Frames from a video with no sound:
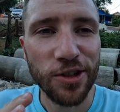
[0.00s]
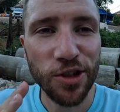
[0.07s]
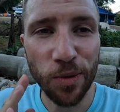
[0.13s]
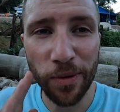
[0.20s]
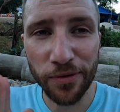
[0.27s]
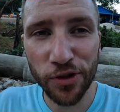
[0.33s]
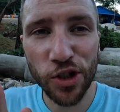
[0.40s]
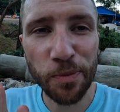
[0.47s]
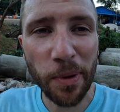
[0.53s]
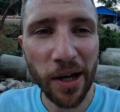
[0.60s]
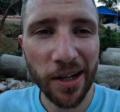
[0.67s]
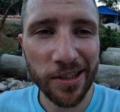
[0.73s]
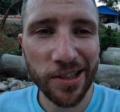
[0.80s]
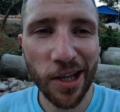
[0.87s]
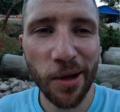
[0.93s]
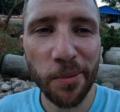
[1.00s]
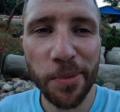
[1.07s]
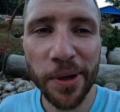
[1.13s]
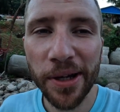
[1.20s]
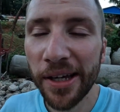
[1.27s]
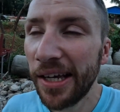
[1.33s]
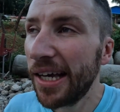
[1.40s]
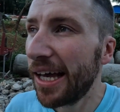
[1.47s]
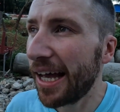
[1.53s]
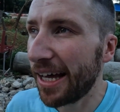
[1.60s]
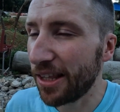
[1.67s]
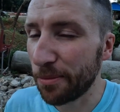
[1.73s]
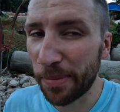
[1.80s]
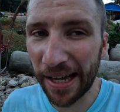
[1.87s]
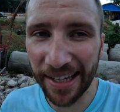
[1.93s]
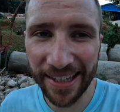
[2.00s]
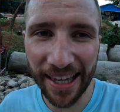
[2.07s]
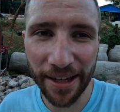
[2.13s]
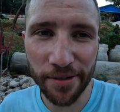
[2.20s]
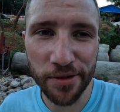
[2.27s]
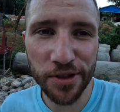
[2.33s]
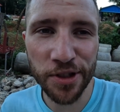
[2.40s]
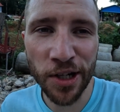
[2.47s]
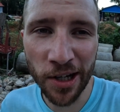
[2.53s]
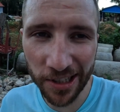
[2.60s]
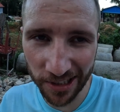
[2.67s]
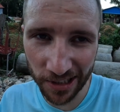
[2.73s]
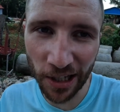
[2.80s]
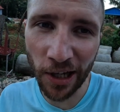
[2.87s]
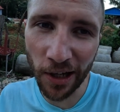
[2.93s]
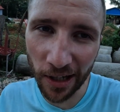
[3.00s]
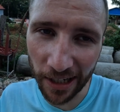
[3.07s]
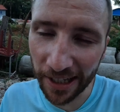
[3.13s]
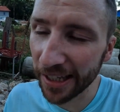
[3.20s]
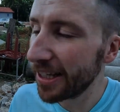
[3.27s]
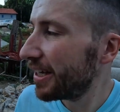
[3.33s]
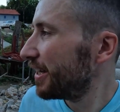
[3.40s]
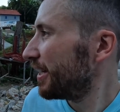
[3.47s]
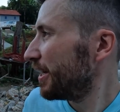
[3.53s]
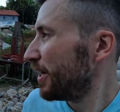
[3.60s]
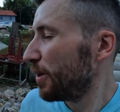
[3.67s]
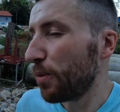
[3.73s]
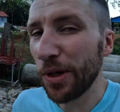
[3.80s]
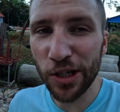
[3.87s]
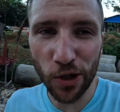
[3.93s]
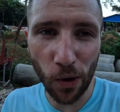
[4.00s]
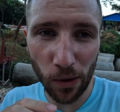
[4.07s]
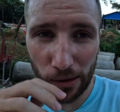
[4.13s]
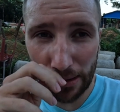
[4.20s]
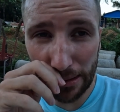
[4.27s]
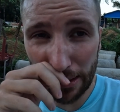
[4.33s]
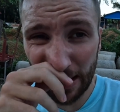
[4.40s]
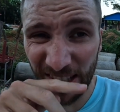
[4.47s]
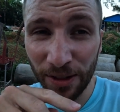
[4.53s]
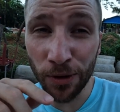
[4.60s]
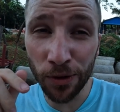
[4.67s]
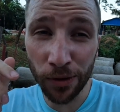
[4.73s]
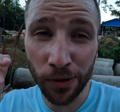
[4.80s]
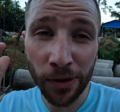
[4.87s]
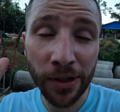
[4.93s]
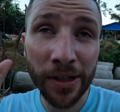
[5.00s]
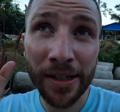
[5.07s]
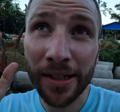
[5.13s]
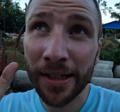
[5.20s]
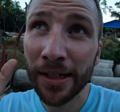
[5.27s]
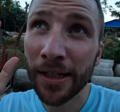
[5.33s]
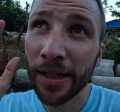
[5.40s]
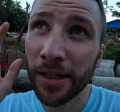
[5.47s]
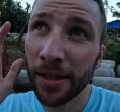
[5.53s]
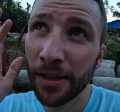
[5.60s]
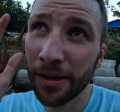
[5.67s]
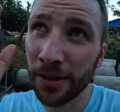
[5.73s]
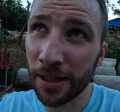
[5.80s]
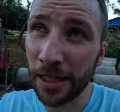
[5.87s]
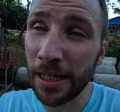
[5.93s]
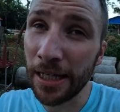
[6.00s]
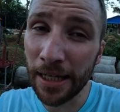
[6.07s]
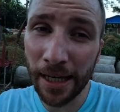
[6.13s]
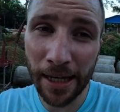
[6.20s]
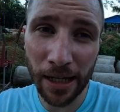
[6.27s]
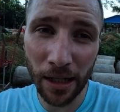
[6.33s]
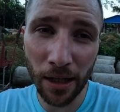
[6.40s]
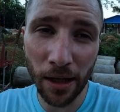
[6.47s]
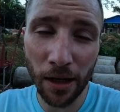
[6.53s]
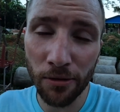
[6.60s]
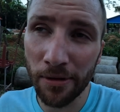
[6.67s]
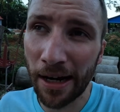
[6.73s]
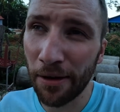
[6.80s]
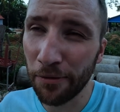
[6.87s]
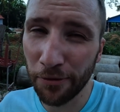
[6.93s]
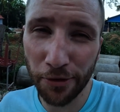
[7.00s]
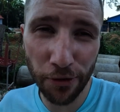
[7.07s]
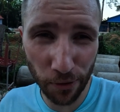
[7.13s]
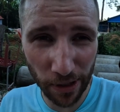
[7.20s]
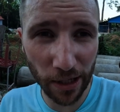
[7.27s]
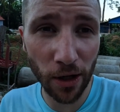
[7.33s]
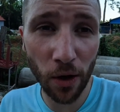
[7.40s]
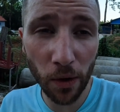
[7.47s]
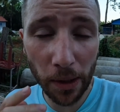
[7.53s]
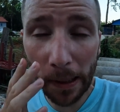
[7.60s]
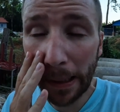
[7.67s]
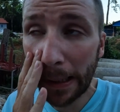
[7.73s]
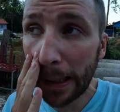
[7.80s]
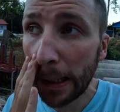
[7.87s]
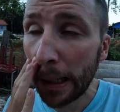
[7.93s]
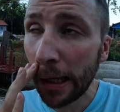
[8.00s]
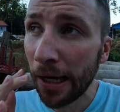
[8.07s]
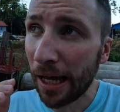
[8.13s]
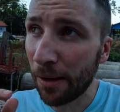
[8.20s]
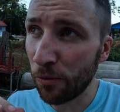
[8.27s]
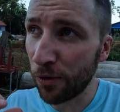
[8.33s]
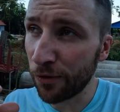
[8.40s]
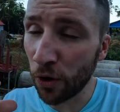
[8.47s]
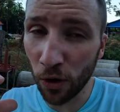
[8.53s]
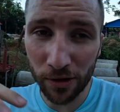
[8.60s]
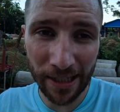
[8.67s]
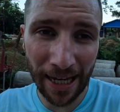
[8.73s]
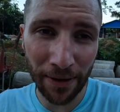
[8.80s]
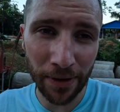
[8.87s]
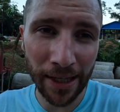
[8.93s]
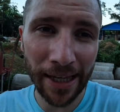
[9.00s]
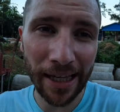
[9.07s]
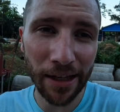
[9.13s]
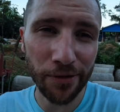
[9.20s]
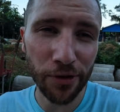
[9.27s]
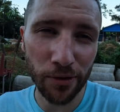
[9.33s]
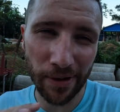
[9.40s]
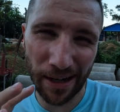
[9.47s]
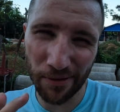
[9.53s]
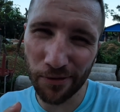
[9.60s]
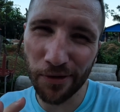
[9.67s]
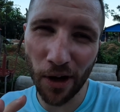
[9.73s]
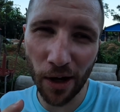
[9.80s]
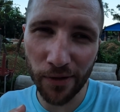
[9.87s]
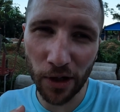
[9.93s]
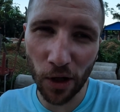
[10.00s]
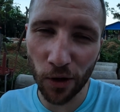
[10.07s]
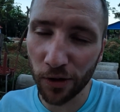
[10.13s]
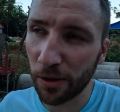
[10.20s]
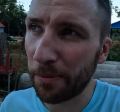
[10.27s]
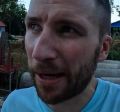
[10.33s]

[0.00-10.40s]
So we've just parked up at the Bat Caves nice and early. We got to the hill around 3 o'clock and we've got down here for around 5 o'clock.